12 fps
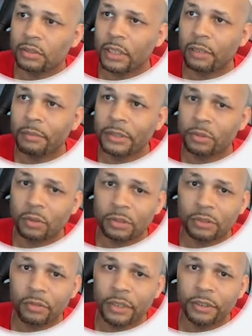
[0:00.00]
Elementor is
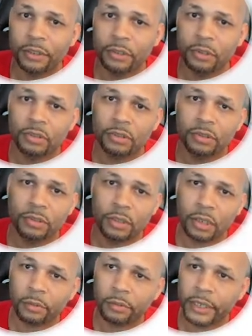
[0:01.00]
free to use and you can
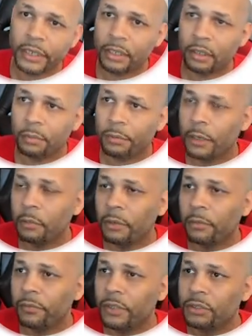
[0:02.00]
upgrade and get
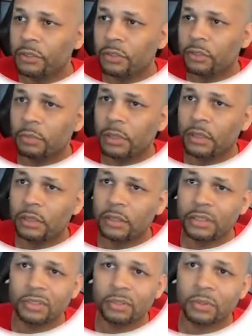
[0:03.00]
premium features, but
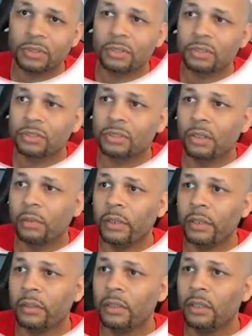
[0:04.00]
this is what you're going to start
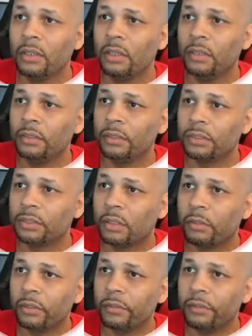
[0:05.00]
with. You're going to
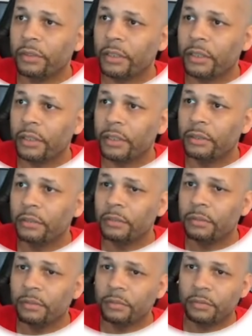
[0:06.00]
start with a very
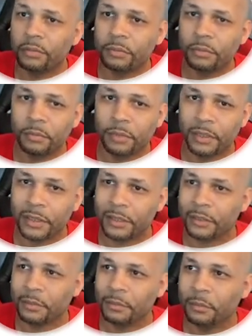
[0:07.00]

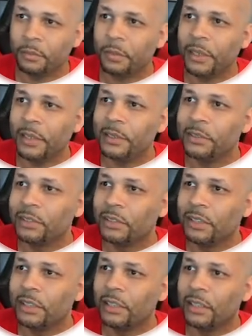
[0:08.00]
blank page,
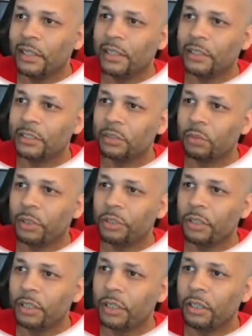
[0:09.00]
and this is where you
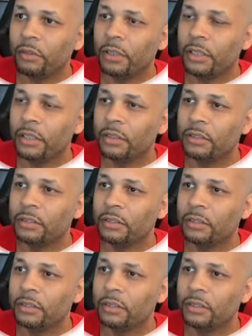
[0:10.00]
can go in,
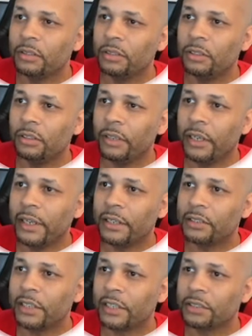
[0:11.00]
you know, add a
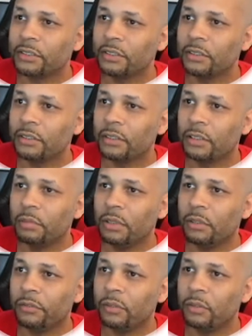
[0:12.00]
section. It could be
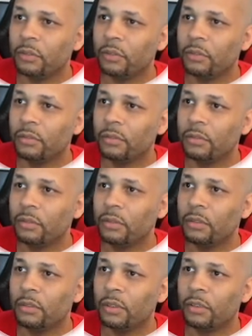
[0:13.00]
a full
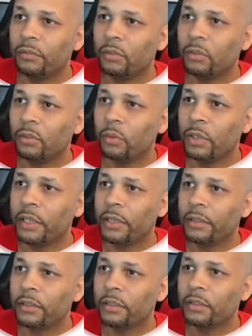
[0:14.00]

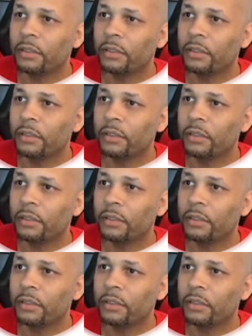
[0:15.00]
width.